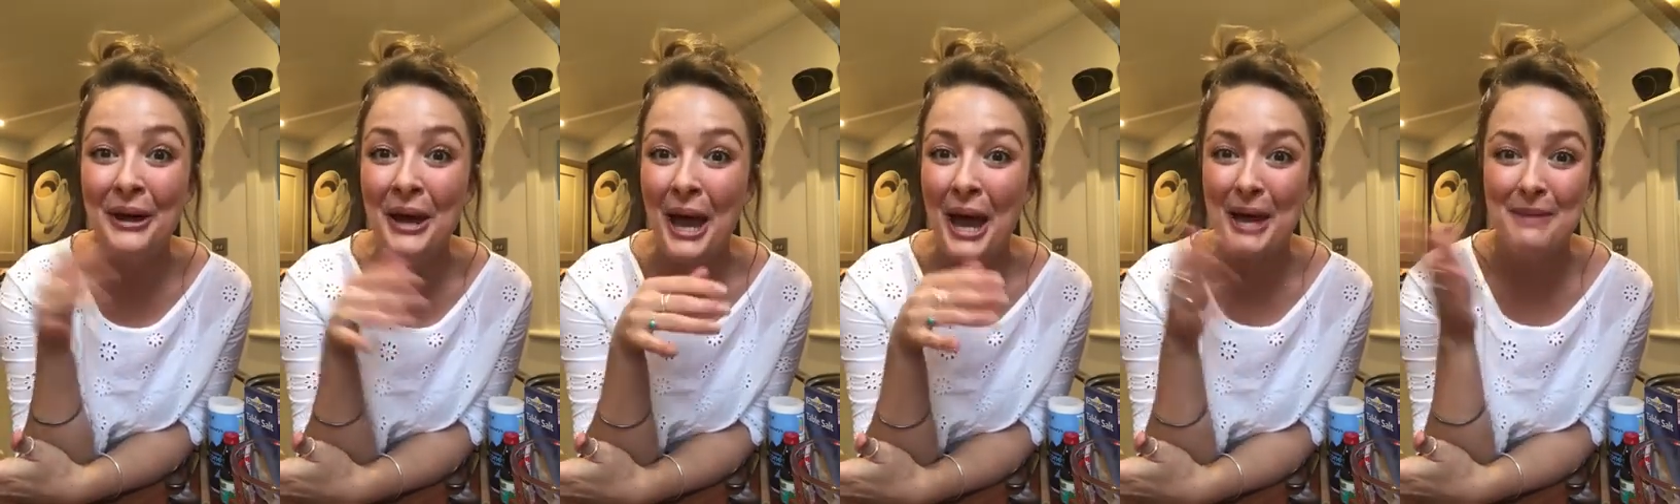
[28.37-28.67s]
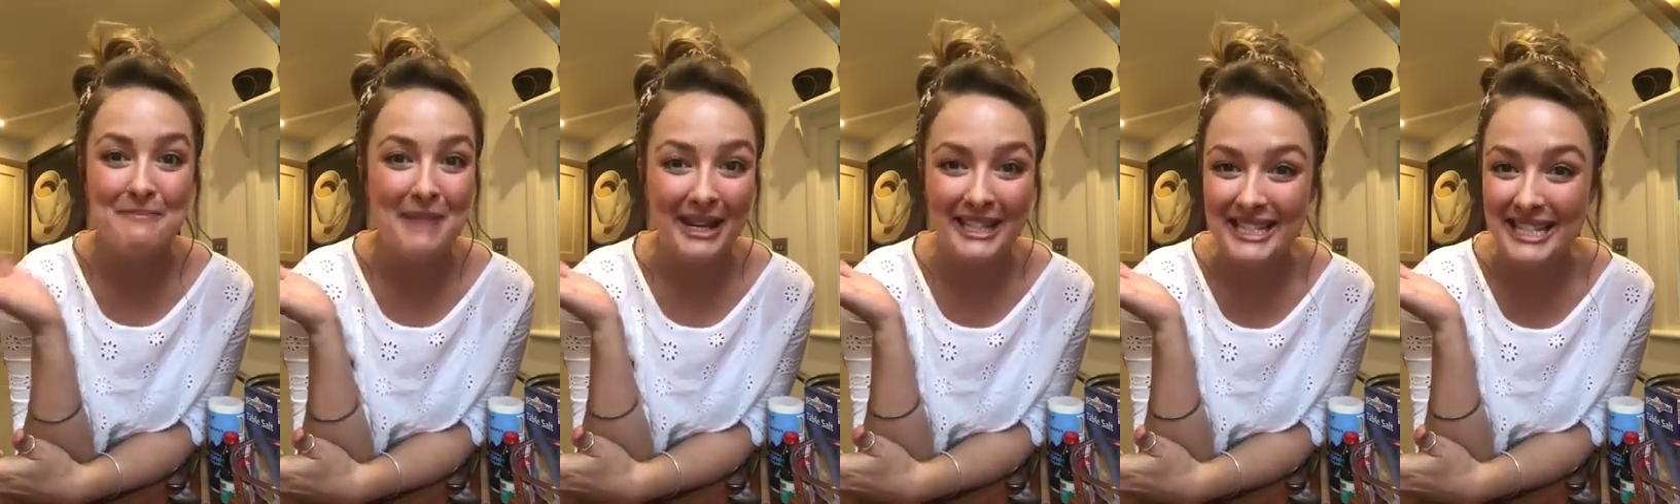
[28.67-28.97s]

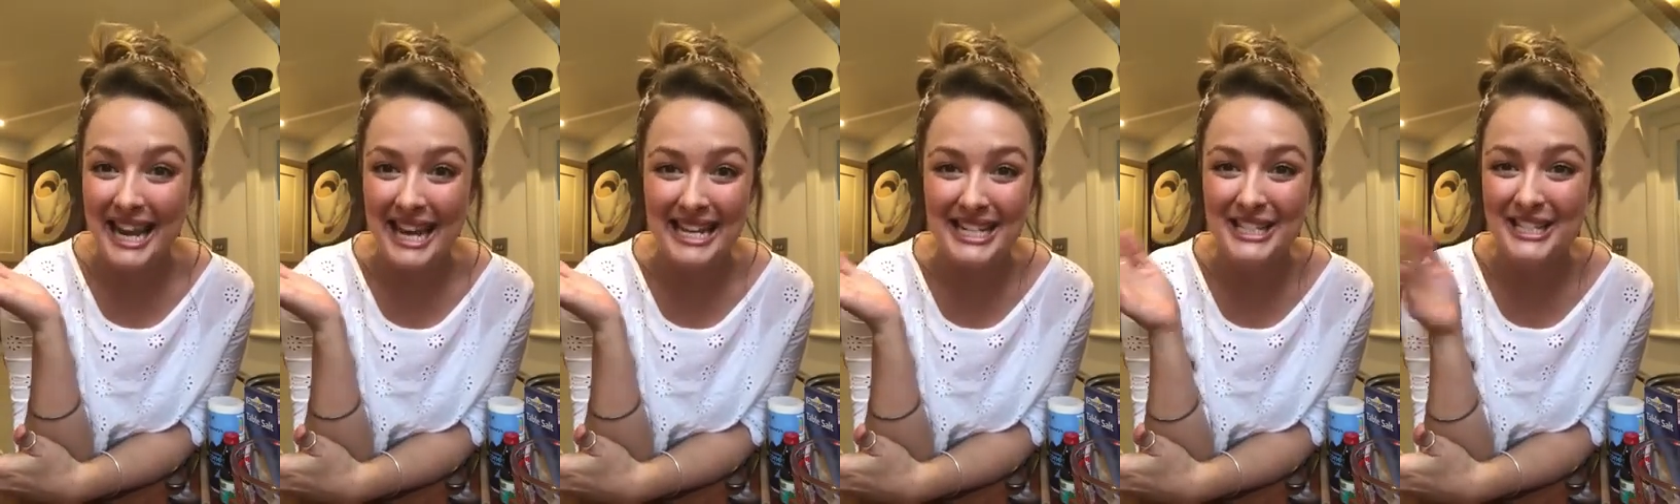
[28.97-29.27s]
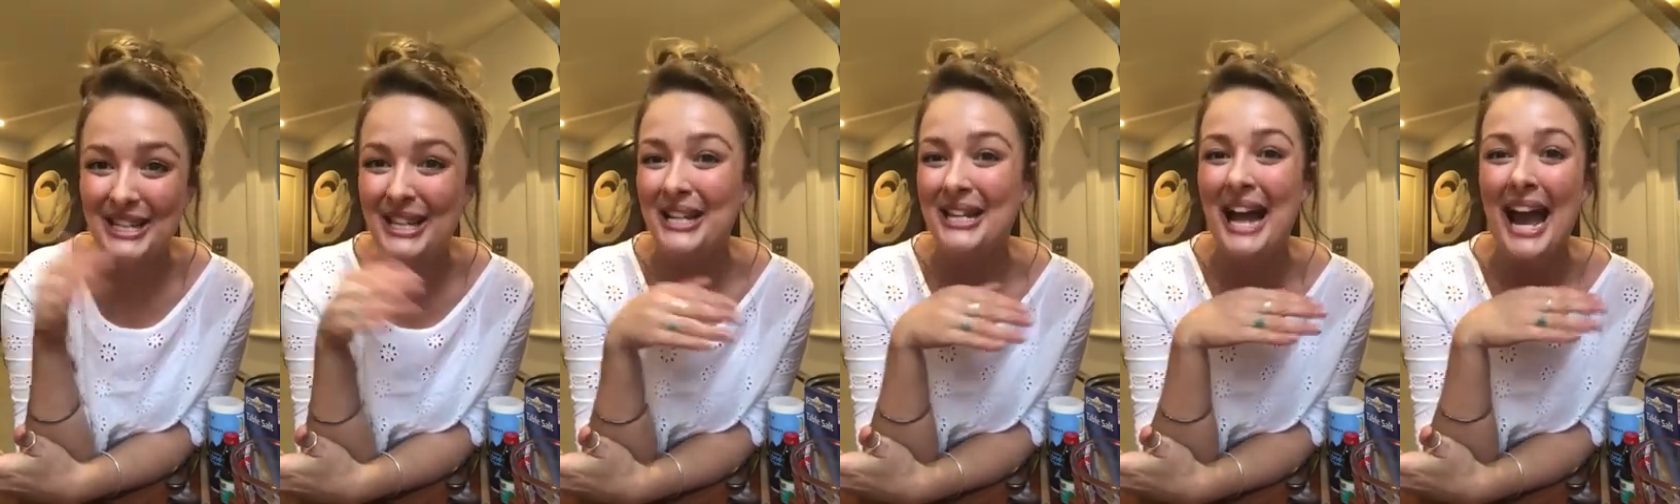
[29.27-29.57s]

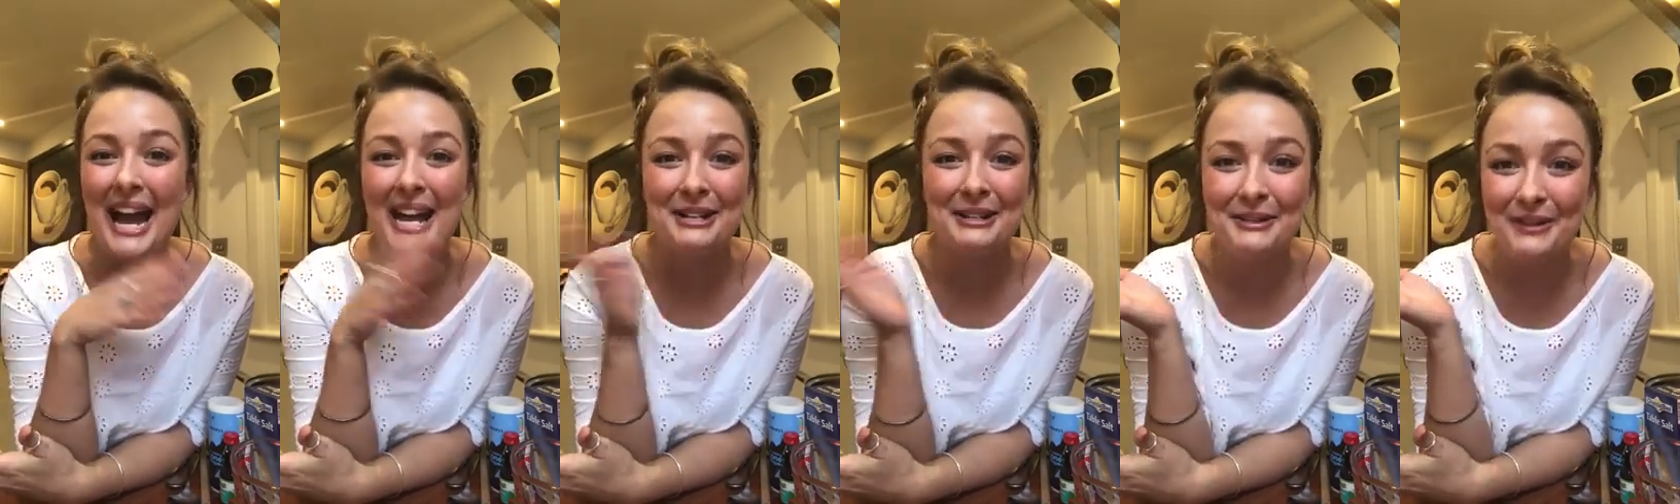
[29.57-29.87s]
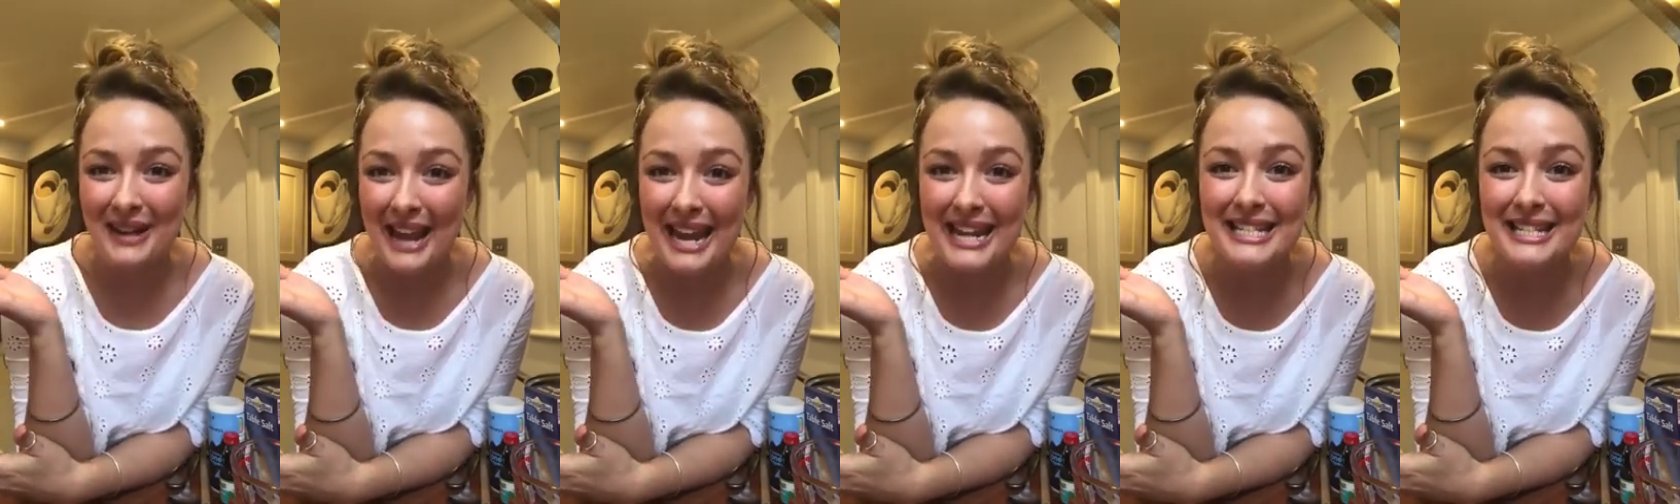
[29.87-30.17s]
imagination and
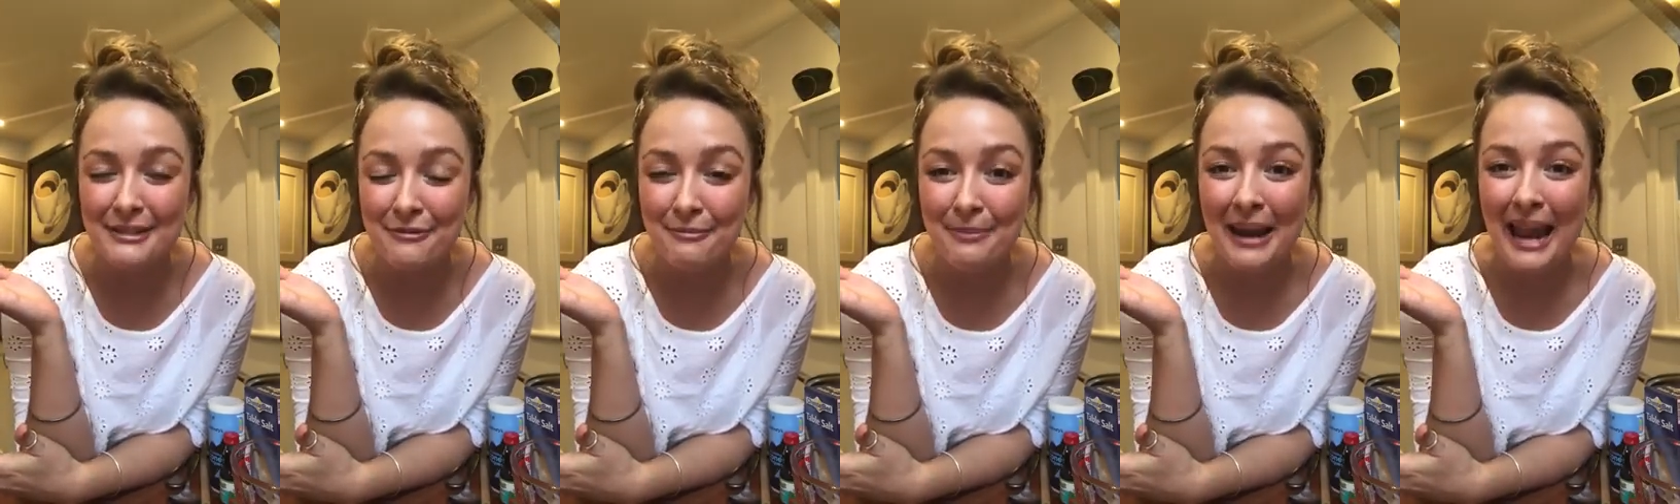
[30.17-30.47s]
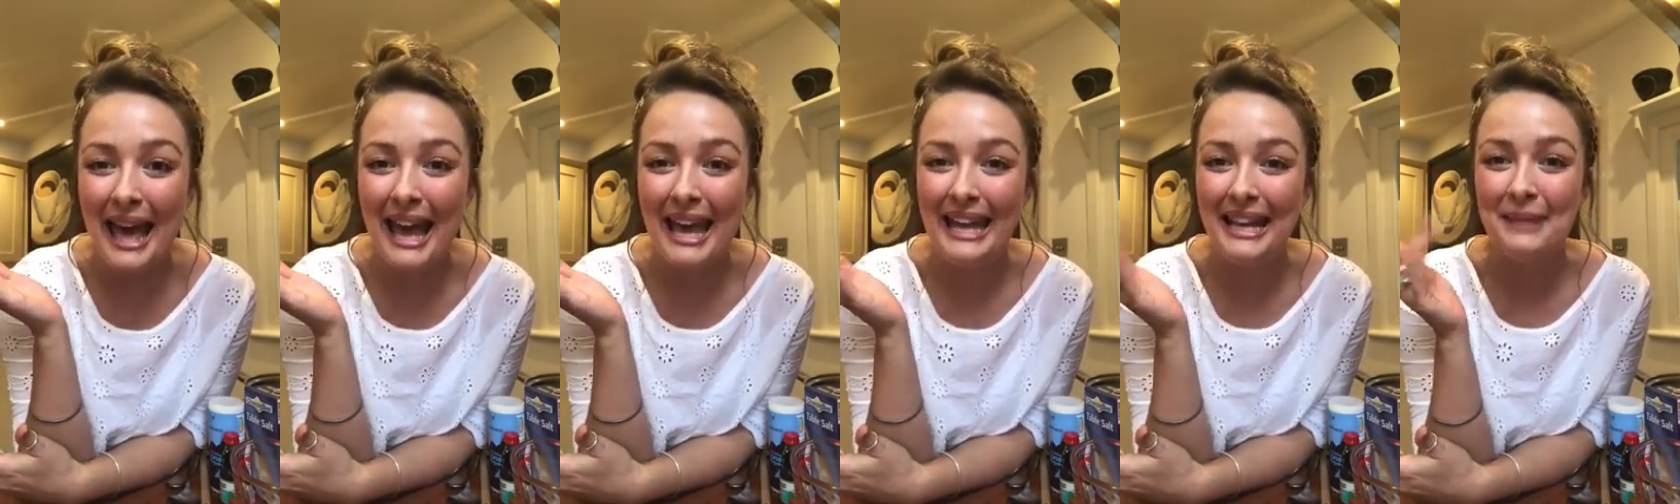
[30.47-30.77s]
creative
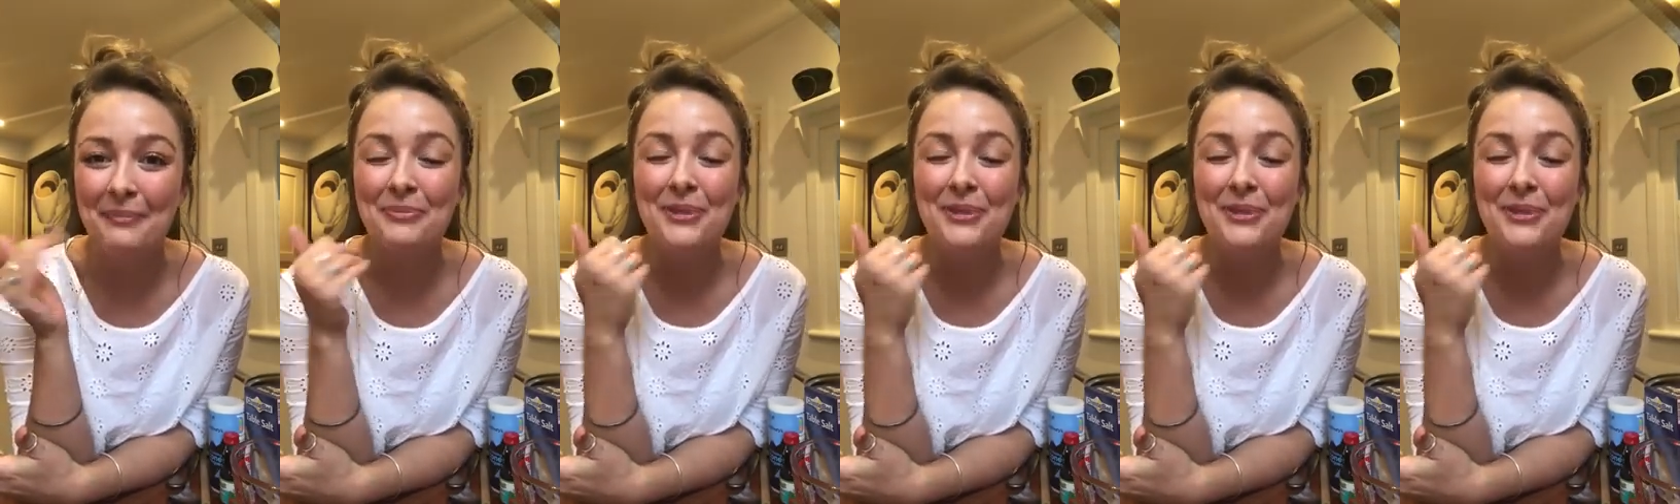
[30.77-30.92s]
play.